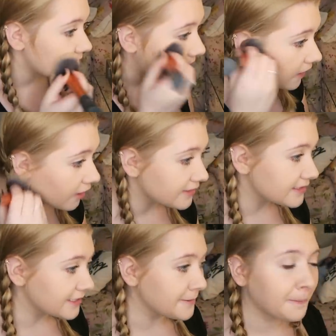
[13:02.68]
see that
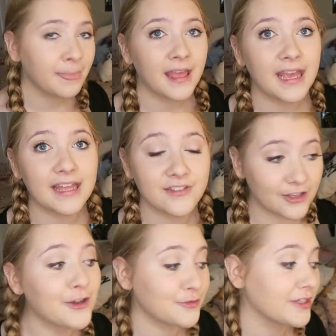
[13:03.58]
honestly and the
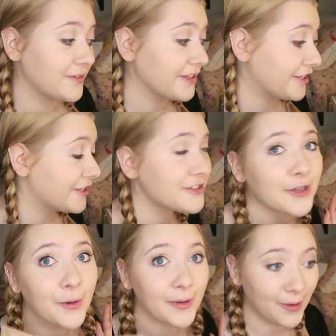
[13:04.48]
song's really really good
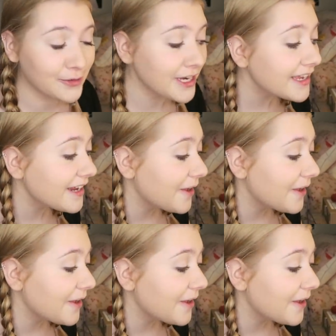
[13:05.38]
so go check it